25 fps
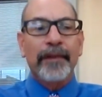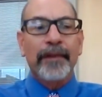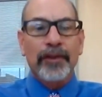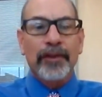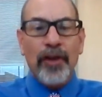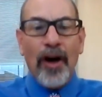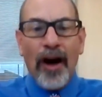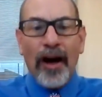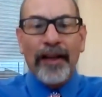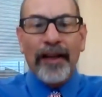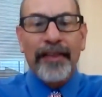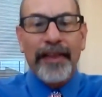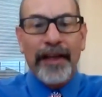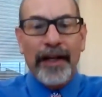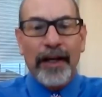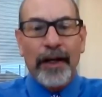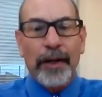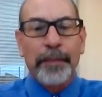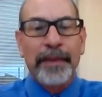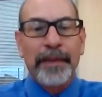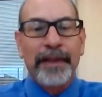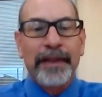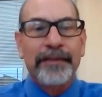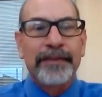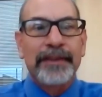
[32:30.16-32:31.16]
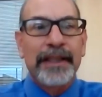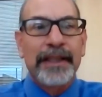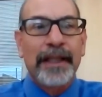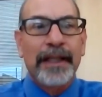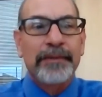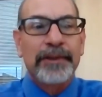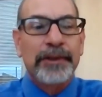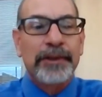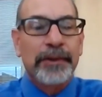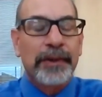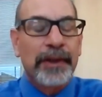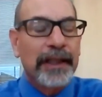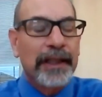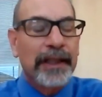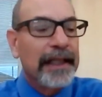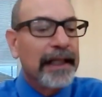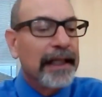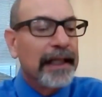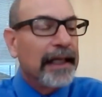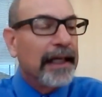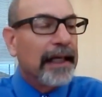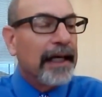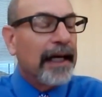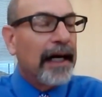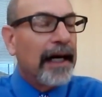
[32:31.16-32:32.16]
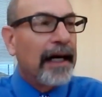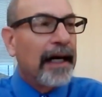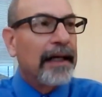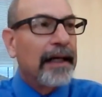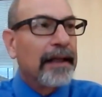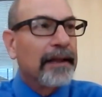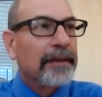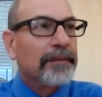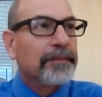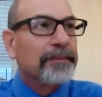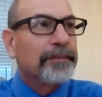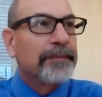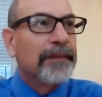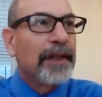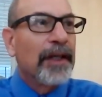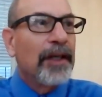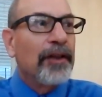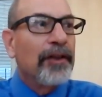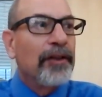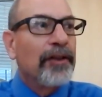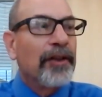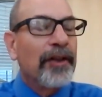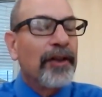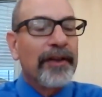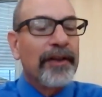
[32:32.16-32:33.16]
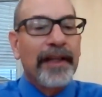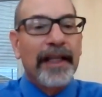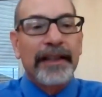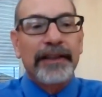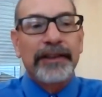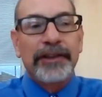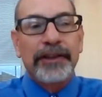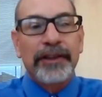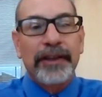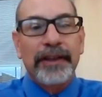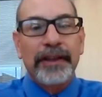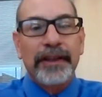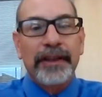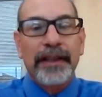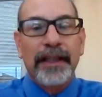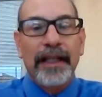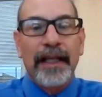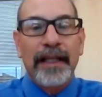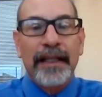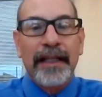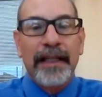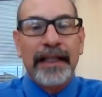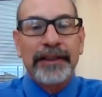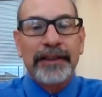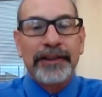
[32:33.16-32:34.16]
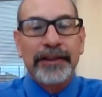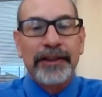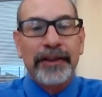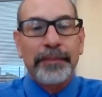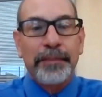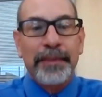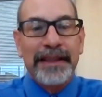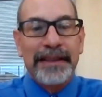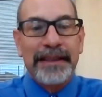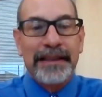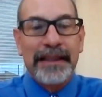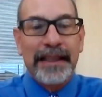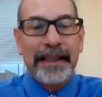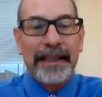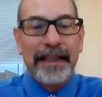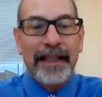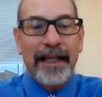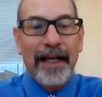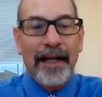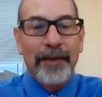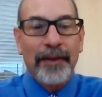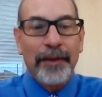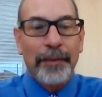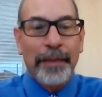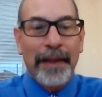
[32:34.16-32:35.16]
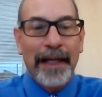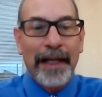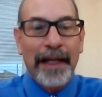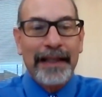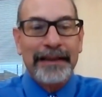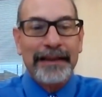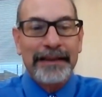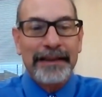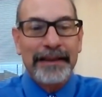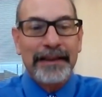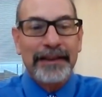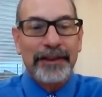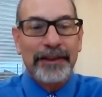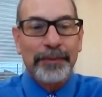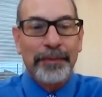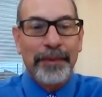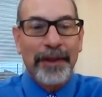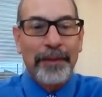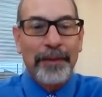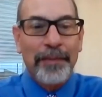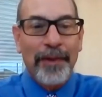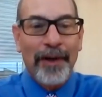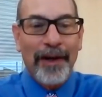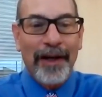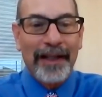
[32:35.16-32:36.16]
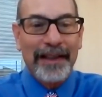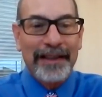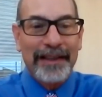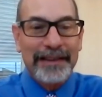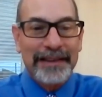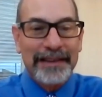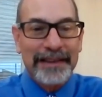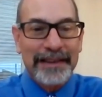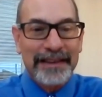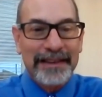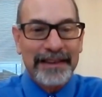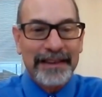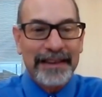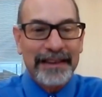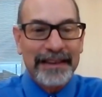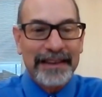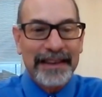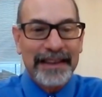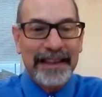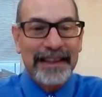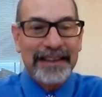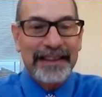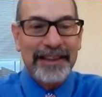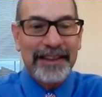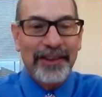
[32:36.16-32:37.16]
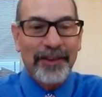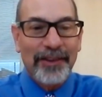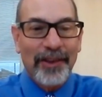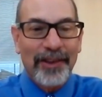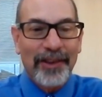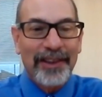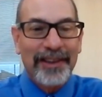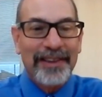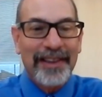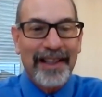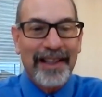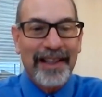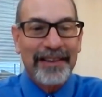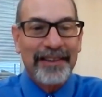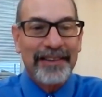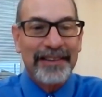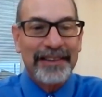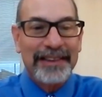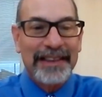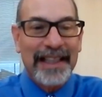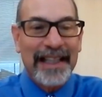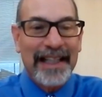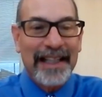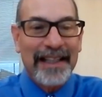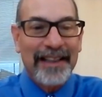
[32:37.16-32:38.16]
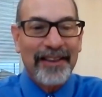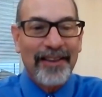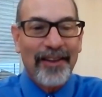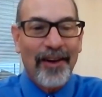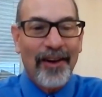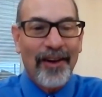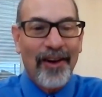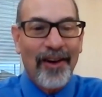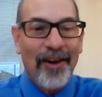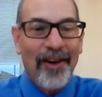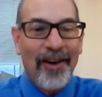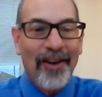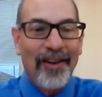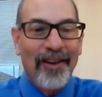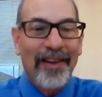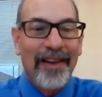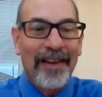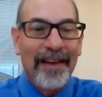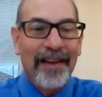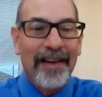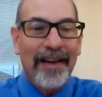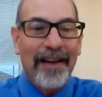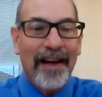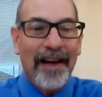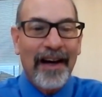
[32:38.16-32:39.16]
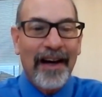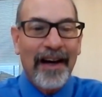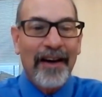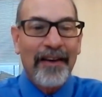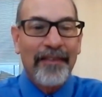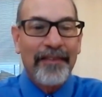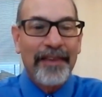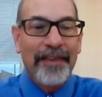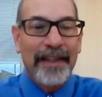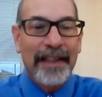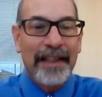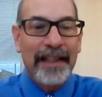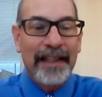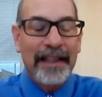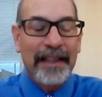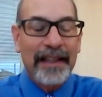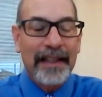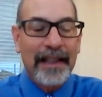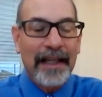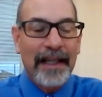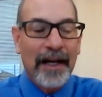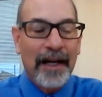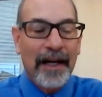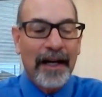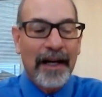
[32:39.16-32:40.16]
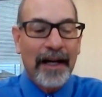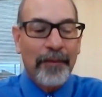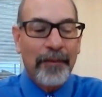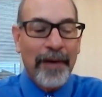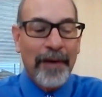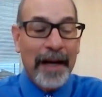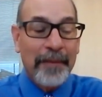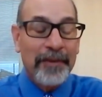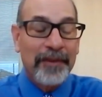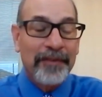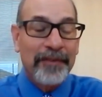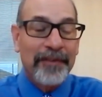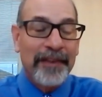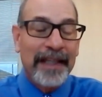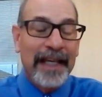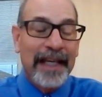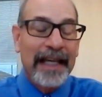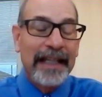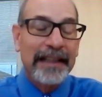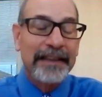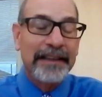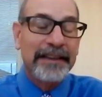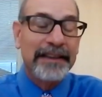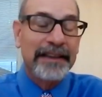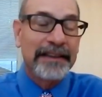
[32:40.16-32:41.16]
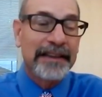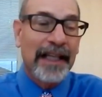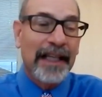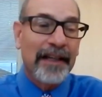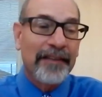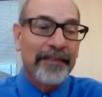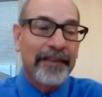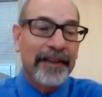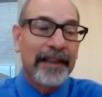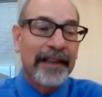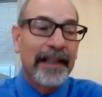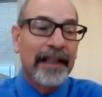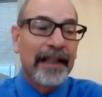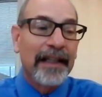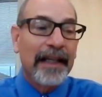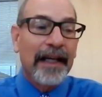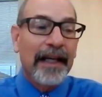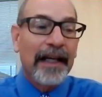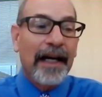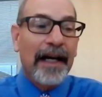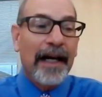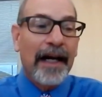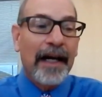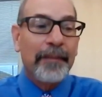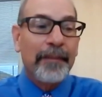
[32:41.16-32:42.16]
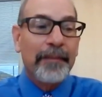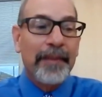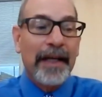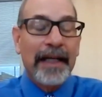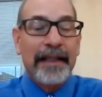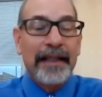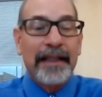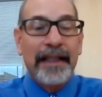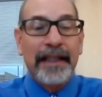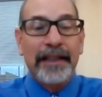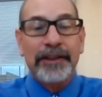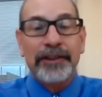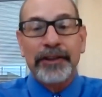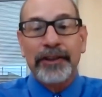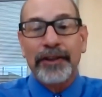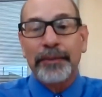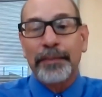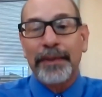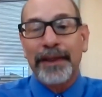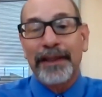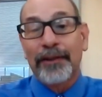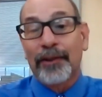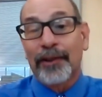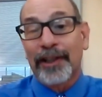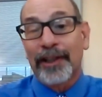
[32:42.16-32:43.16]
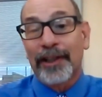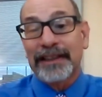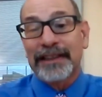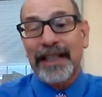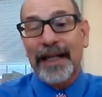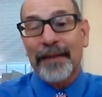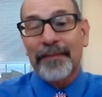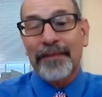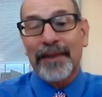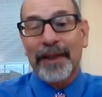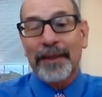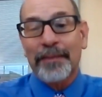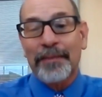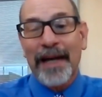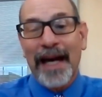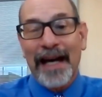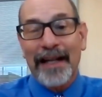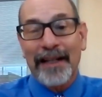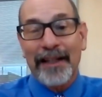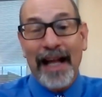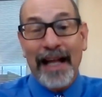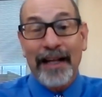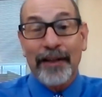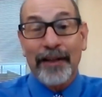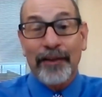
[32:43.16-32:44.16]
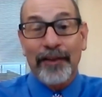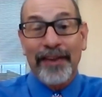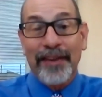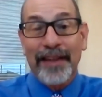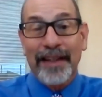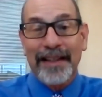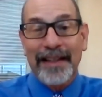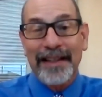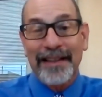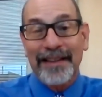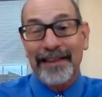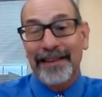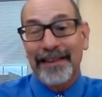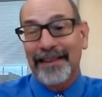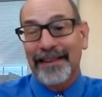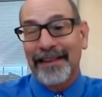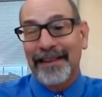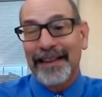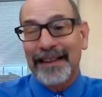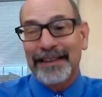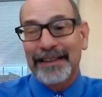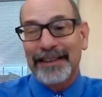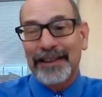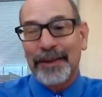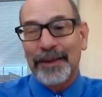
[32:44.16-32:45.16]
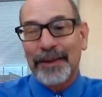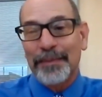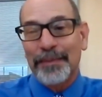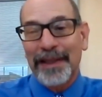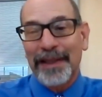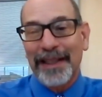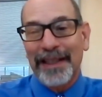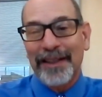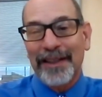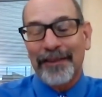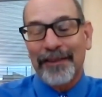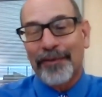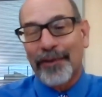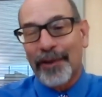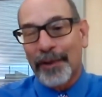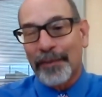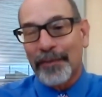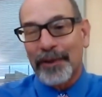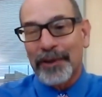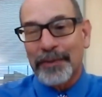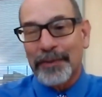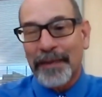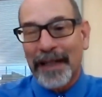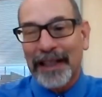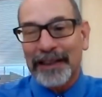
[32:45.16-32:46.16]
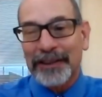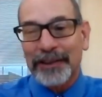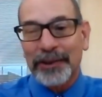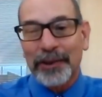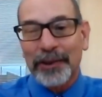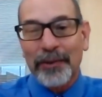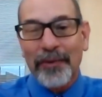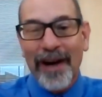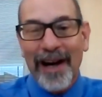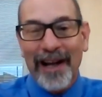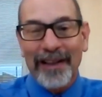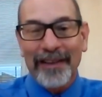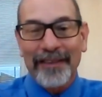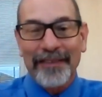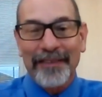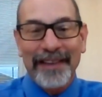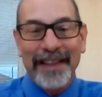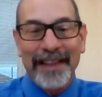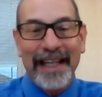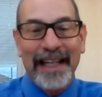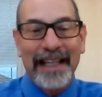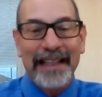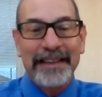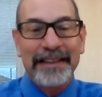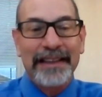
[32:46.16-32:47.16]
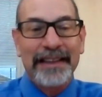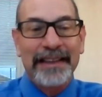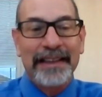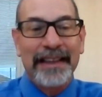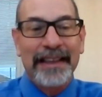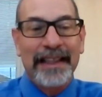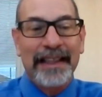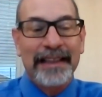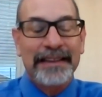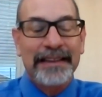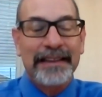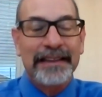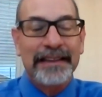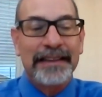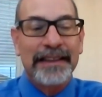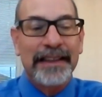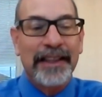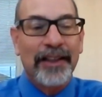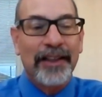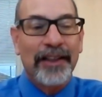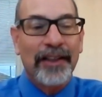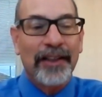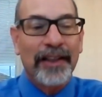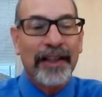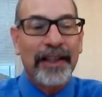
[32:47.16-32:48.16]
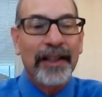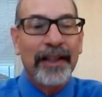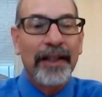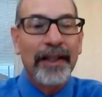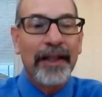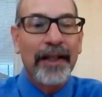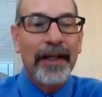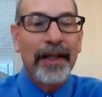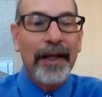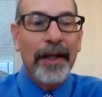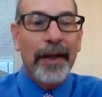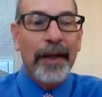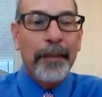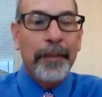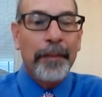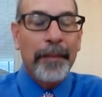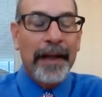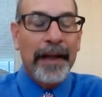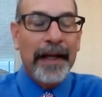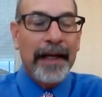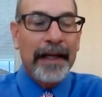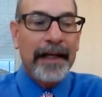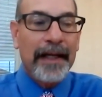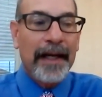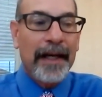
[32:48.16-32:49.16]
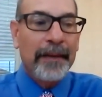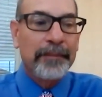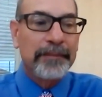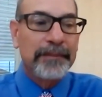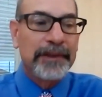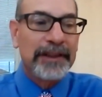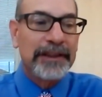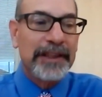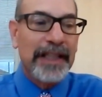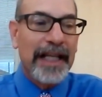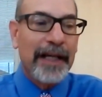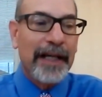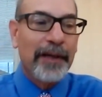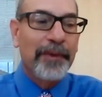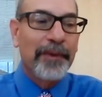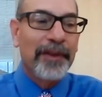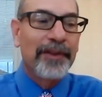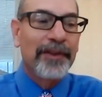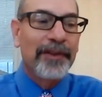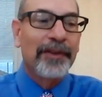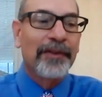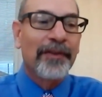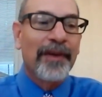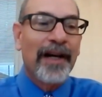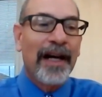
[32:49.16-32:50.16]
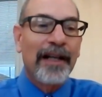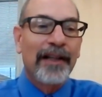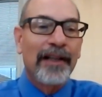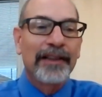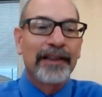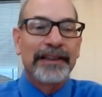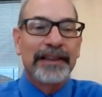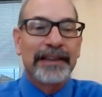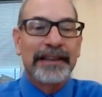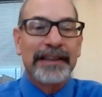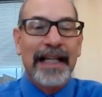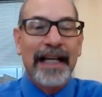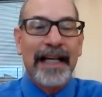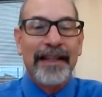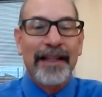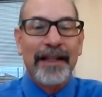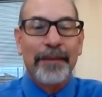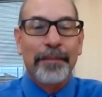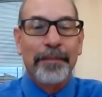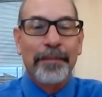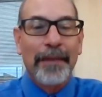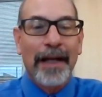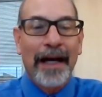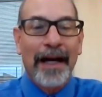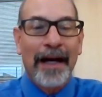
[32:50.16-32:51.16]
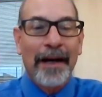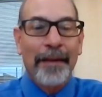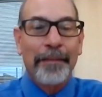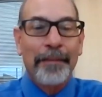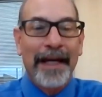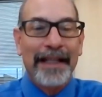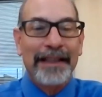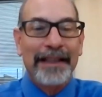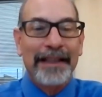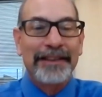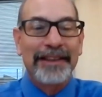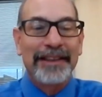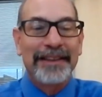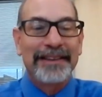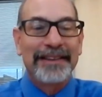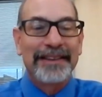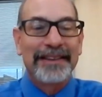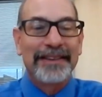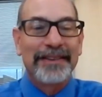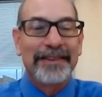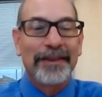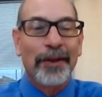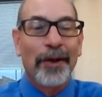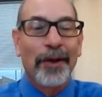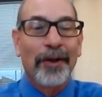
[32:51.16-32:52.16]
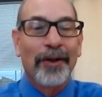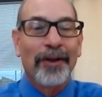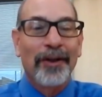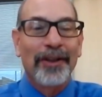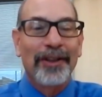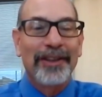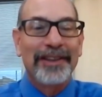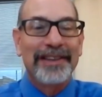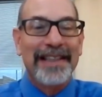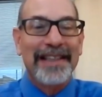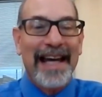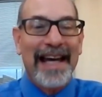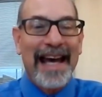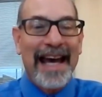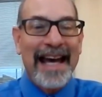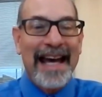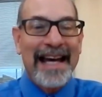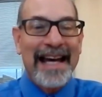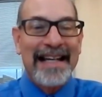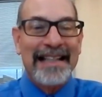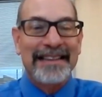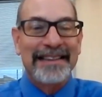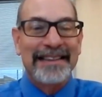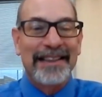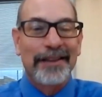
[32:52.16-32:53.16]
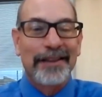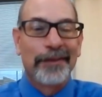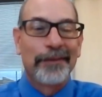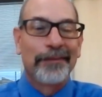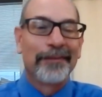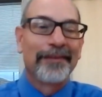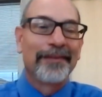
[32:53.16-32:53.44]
talk therapy of some sort. They should be seeing other patients with Parkinson's disease in order to understand all of the ramifications of it, and they should be learning something about it. I don't think there needs to be a formal special qualification necessarily, but just like with your neurologist, I think patients are good to ask,